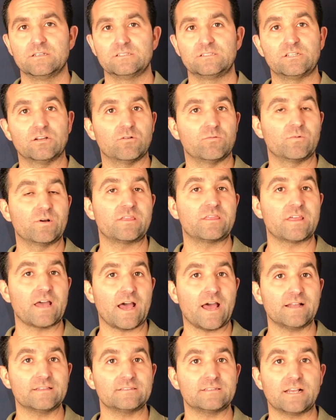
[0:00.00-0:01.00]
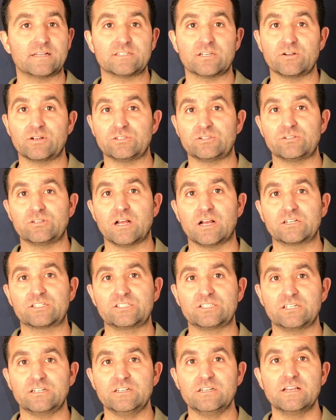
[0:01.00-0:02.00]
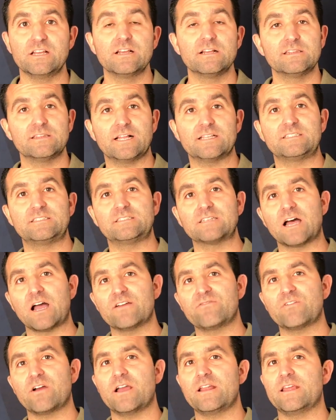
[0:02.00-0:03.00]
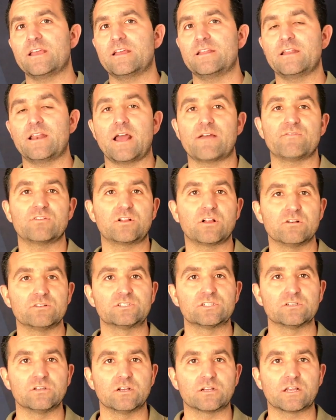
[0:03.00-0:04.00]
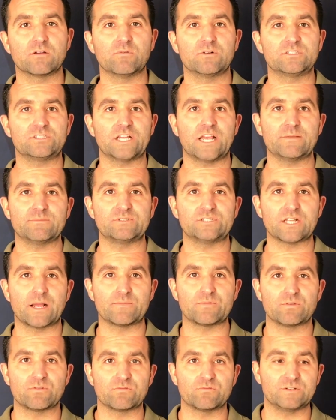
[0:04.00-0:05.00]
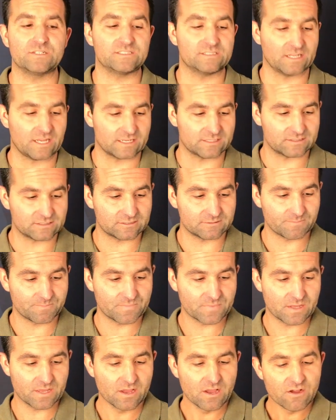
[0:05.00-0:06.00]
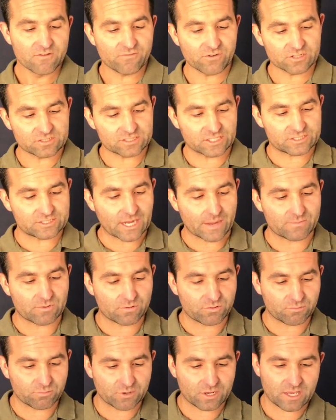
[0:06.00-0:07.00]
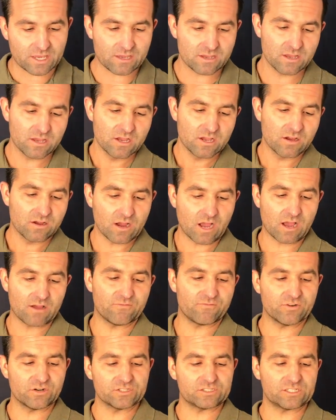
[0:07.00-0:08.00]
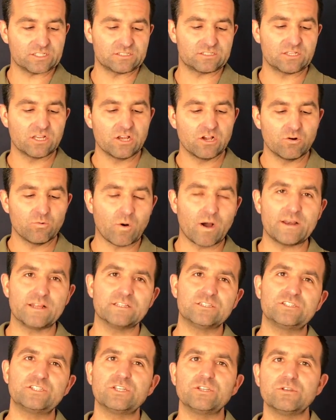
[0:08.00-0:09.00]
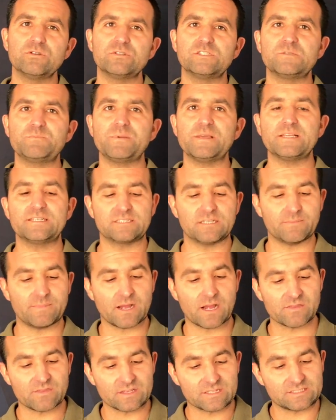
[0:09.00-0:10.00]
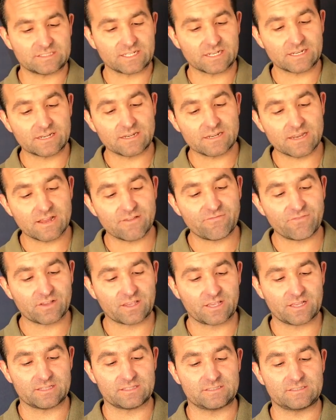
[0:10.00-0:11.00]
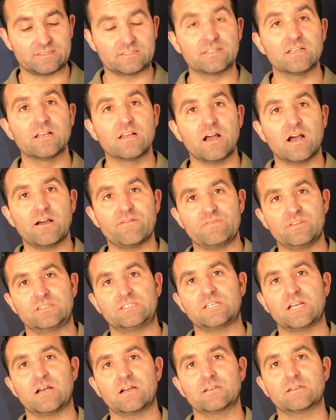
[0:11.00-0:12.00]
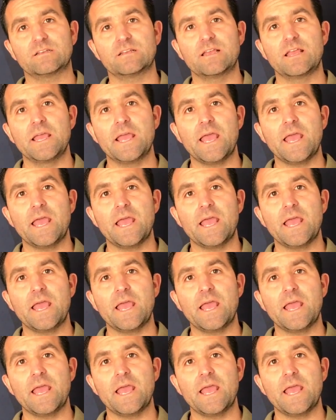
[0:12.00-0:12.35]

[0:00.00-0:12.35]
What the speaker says: So with that, as our introduction, let's dive right in and have a closer look at what James chapter 3 says. Firstly, chapter 3, verses 1 and 2 speaks about the significance of the tongue.